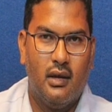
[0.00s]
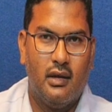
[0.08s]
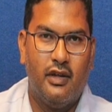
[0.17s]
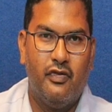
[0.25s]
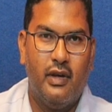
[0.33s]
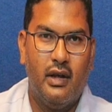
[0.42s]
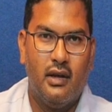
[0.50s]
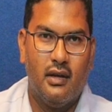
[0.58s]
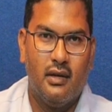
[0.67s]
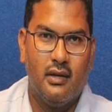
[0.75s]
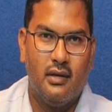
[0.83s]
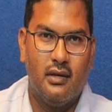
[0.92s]
different
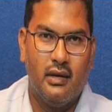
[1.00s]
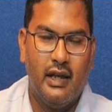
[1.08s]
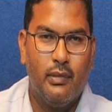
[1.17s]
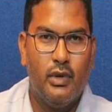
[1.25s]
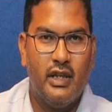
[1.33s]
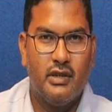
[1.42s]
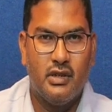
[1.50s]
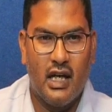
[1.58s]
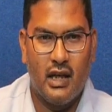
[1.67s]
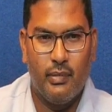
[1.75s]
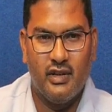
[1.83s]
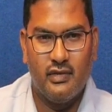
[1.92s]
AWS
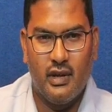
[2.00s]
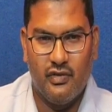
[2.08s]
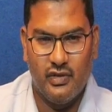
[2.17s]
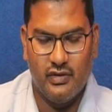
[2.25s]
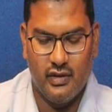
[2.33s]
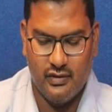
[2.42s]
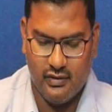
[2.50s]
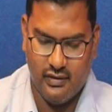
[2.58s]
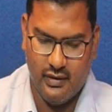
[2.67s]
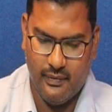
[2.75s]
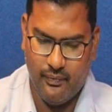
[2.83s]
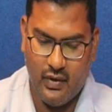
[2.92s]
database
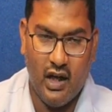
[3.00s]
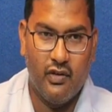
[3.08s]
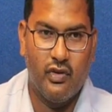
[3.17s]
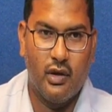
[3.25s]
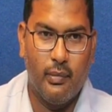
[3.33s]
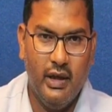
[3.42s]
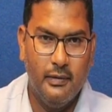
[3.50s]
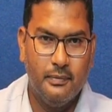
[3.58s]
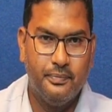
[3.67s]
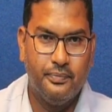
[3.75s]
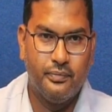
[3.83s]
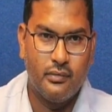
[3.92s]
services offered by
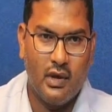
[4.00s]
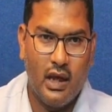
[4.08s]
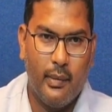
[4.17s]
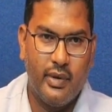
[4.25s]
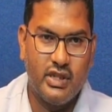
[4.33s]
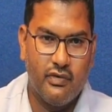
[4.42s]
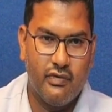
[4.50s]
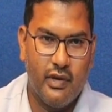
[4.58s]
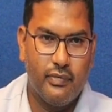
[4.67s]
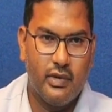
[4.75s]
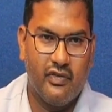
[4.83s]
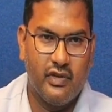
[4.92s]
Amazon
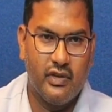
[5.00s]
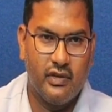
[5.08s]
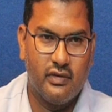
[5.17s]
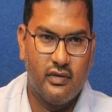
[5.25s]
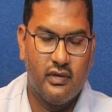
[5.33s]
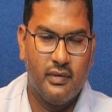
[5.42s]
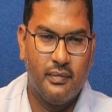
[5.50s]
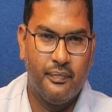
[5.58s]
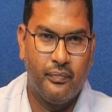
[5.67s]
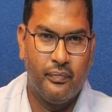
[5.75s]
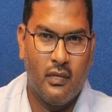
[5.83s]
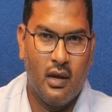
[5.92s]
Web Services.
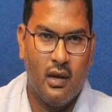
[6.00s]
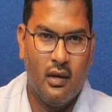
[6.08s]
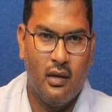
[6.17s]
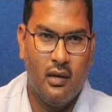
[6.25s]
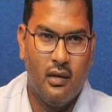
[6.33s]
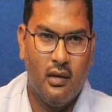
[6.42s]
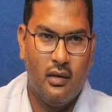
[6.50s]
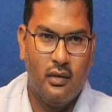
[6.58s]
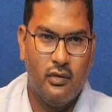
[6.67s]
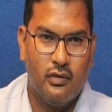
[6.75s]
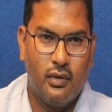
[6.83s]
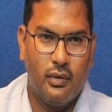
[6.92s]

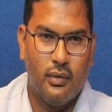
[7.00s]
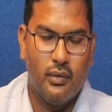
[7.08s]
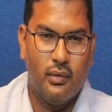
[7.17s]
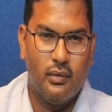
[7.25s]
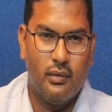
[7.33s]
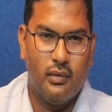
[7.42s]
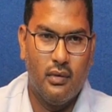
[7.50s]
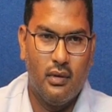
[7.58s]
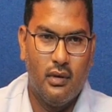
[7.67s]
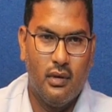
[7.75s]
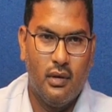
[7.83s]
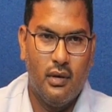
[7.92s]
So
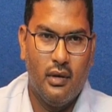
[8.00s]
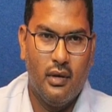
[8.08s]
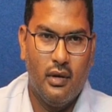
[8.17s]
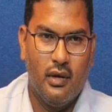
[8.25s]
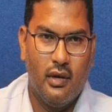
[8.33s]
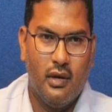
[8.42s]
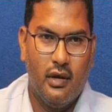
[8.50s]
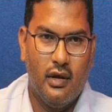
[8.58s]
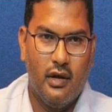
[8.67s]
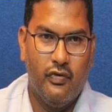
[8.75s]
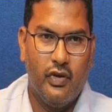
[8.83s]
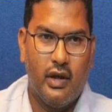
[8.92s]

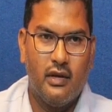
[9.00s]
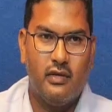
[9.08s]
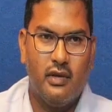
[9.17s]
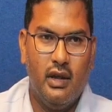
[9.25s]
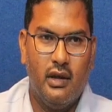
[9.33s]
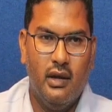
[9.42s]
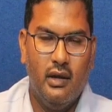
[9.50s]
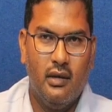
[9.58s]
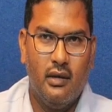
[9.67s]
if you can see,